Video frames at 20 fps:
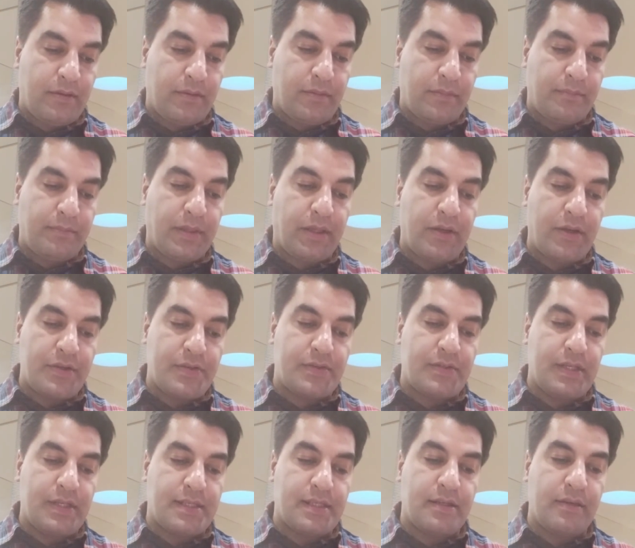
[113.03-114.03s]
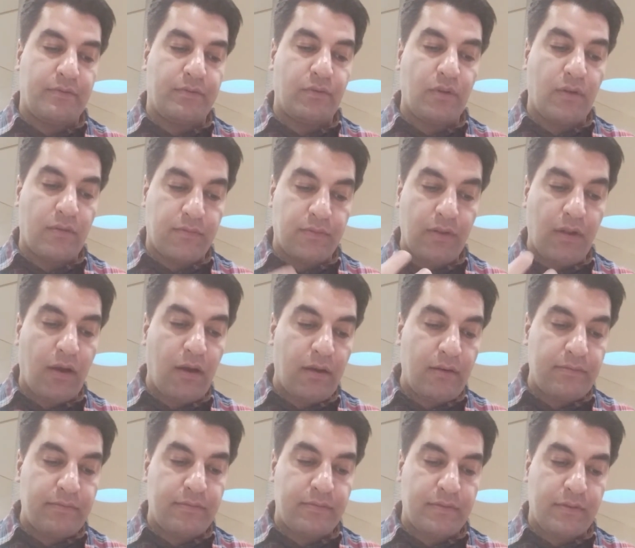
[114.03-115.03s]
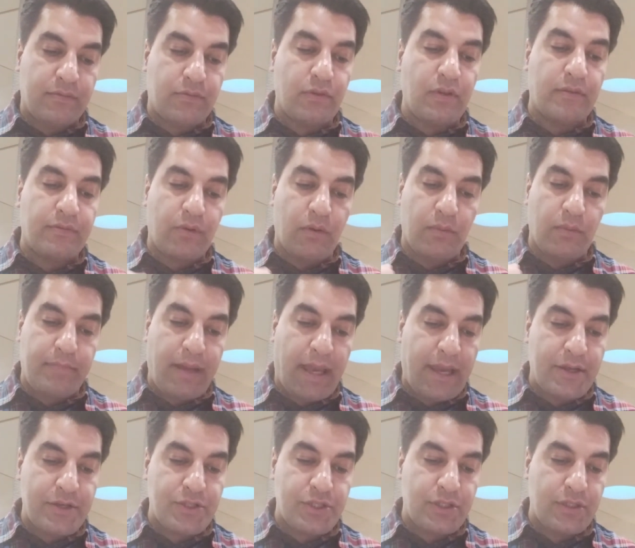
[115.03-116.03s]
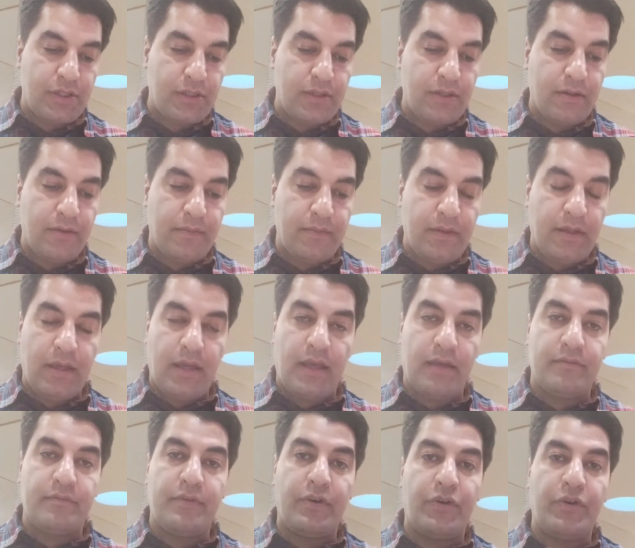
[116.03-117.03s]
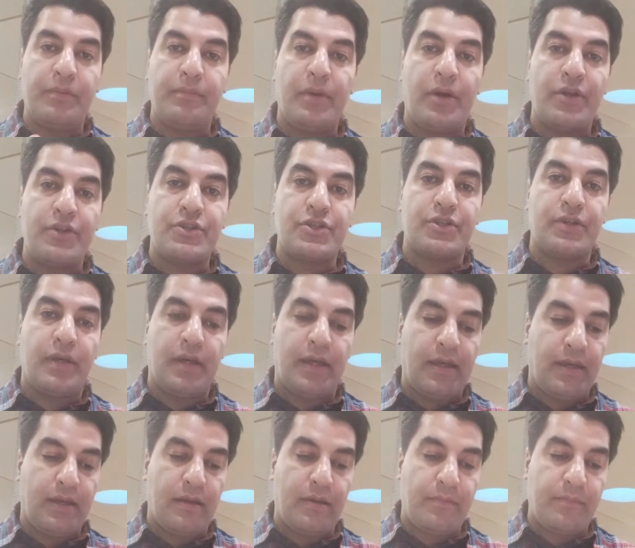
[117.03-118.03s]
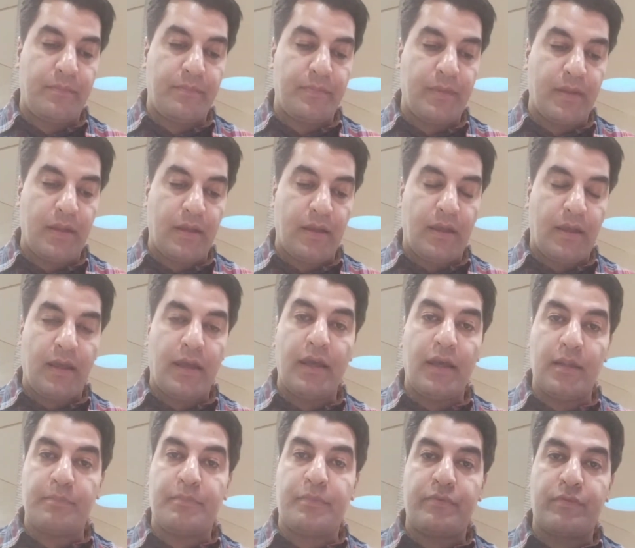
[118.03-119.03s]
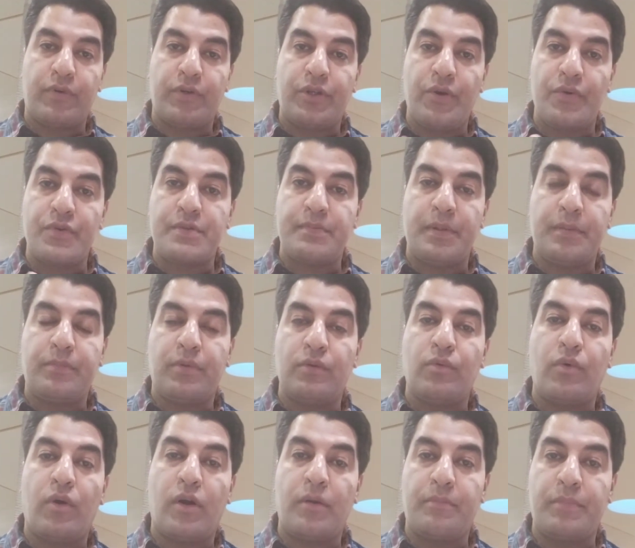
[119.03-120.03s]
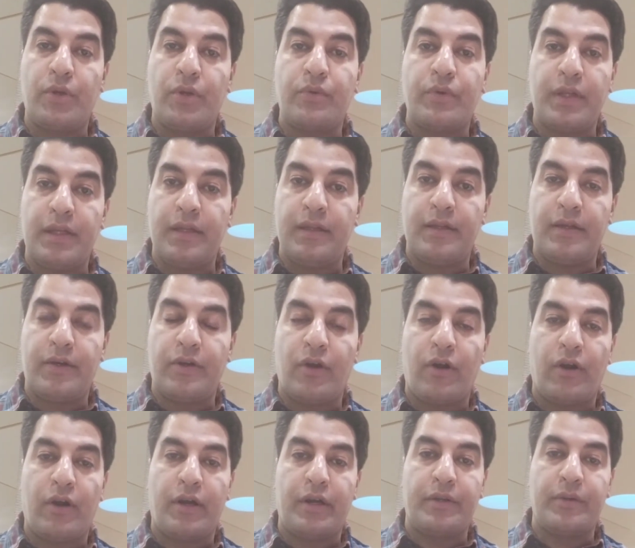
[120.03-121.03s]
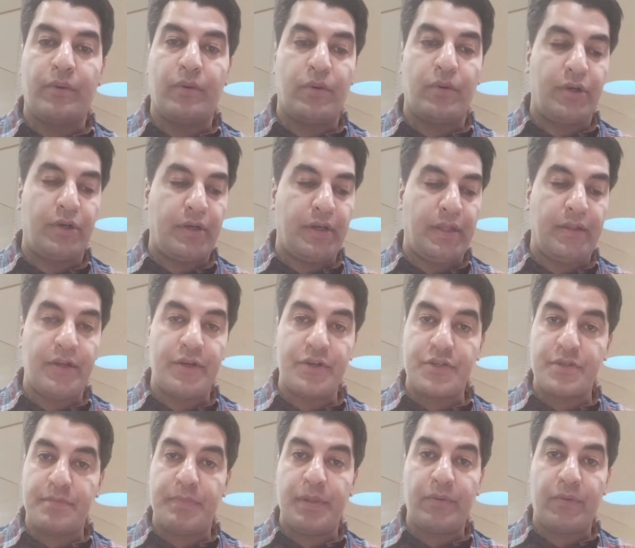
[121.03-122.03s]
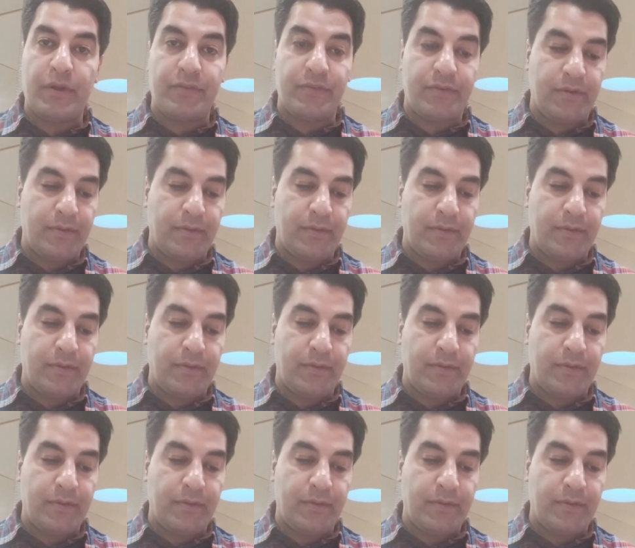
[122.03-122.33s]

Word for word: because it's uh, full of love, full of compassion, and very much um, help for those people who are broken in their heart or in their spirit.